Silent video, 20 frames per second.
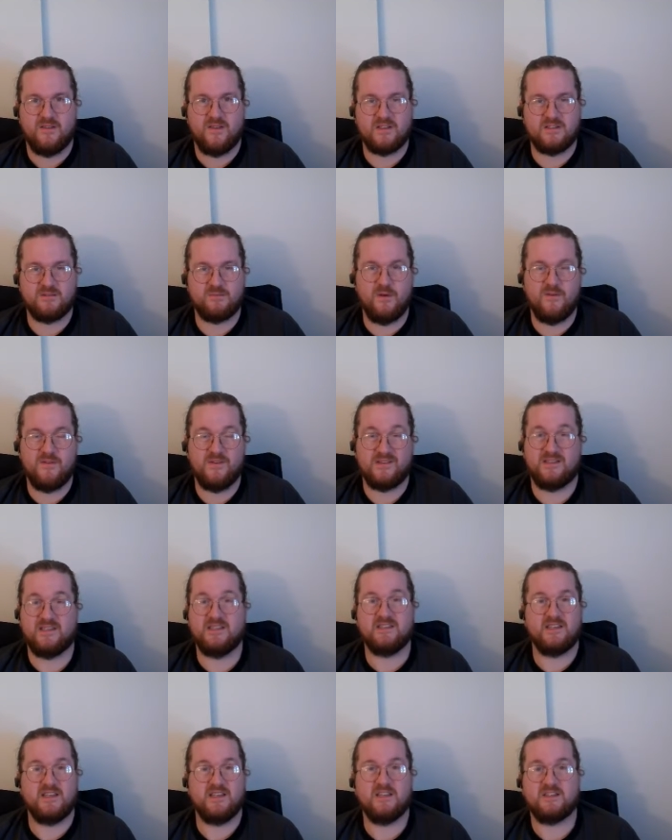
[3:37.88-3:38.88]
this movie.
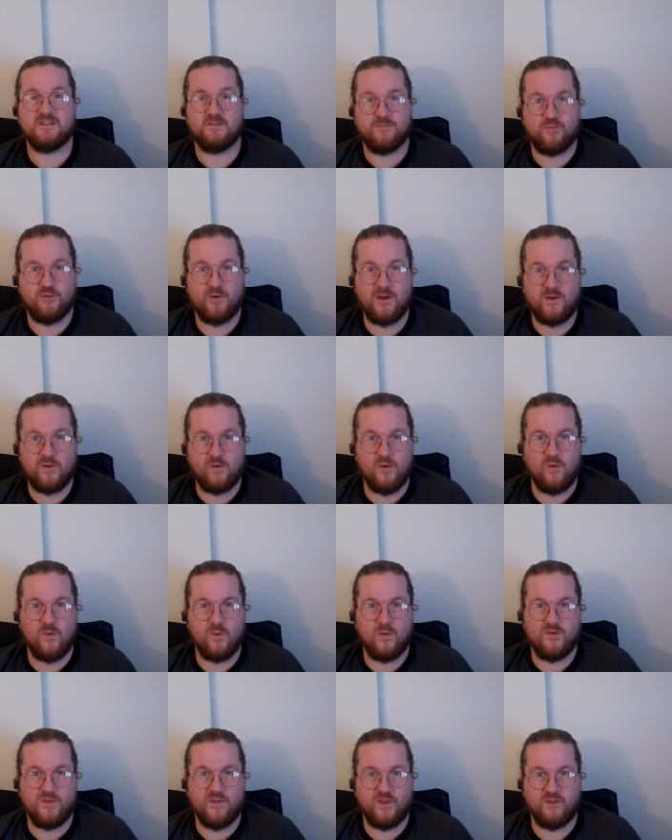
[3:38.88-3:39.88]
Since it is a prequel,
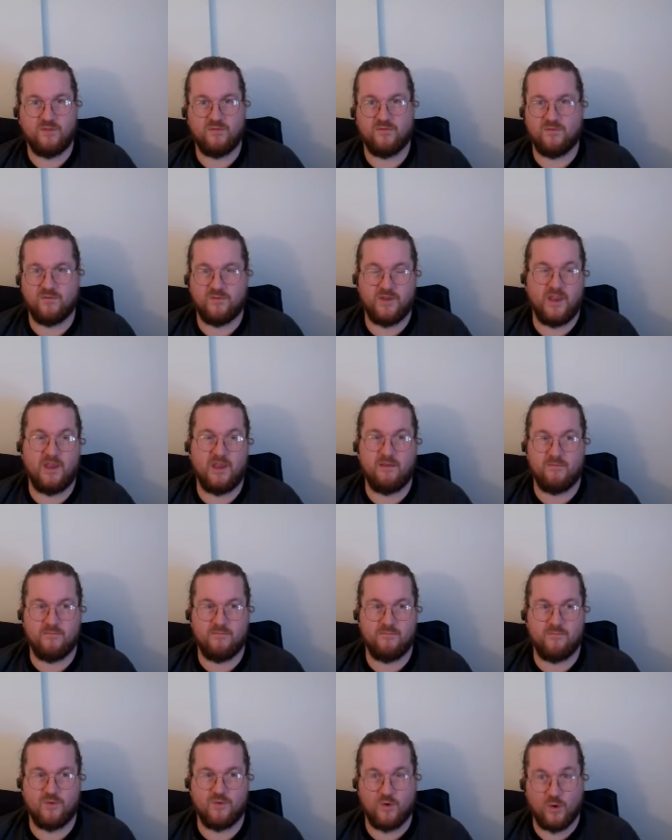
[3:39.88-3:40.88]
where the the
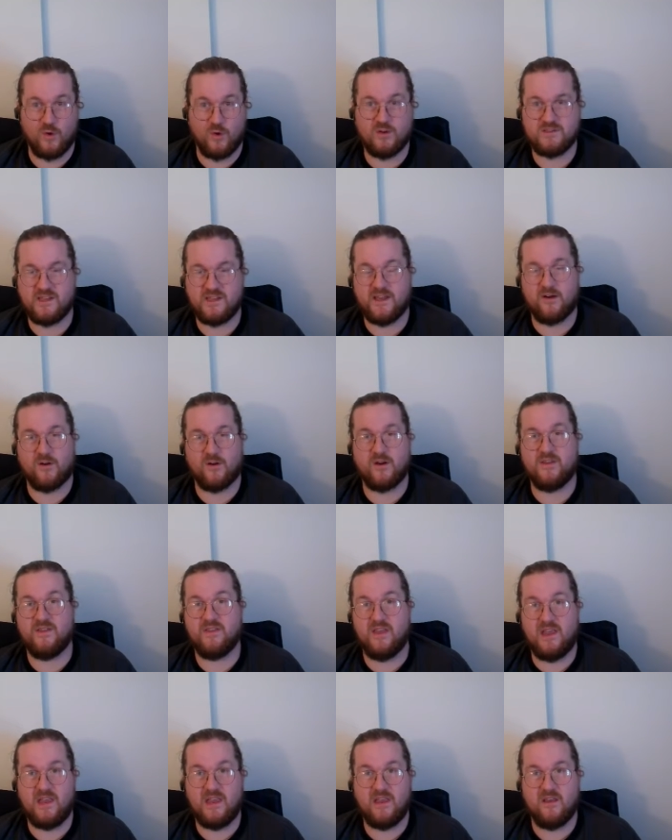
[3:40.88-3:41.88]
girls that are
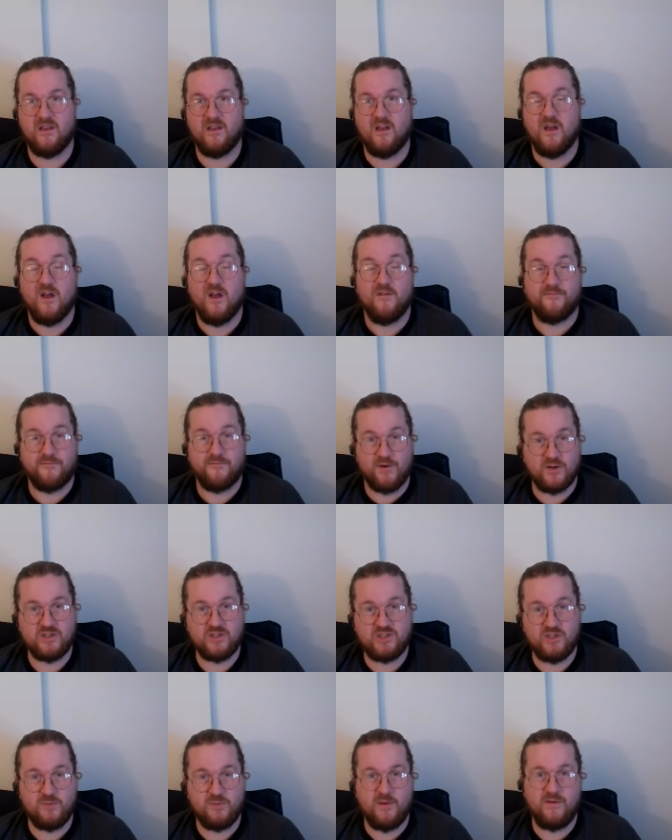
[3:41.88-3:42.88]
in the
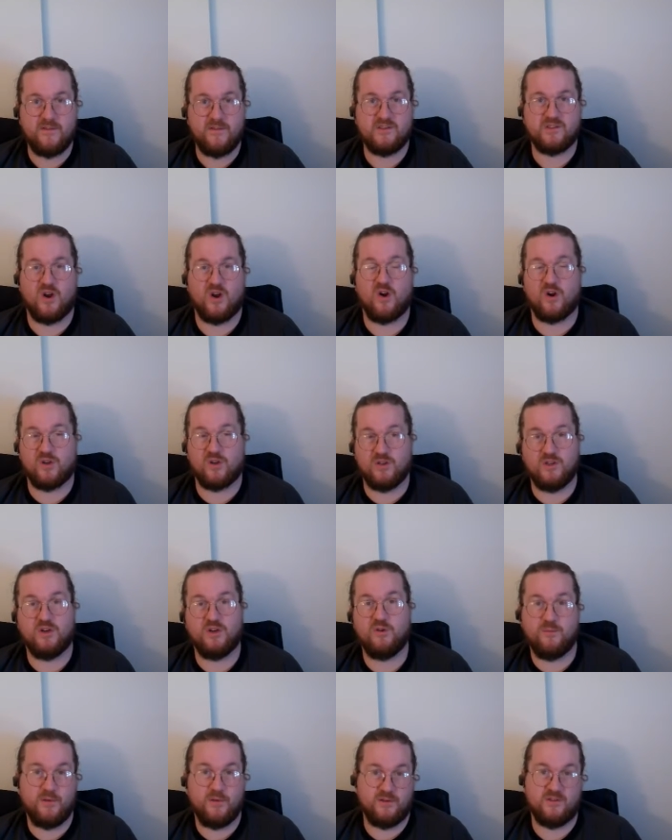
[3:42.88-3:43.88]
first two movies are
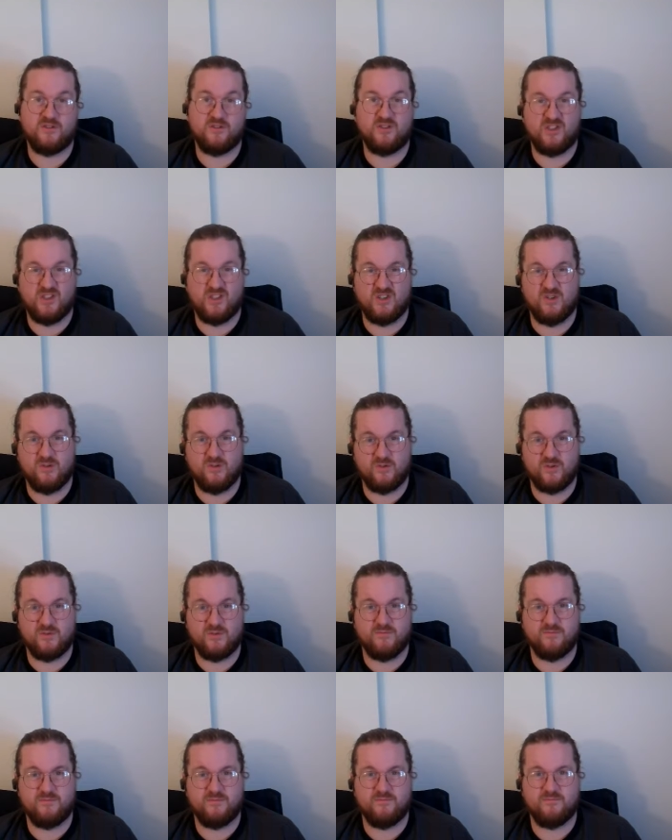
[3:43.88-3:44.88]
little building children.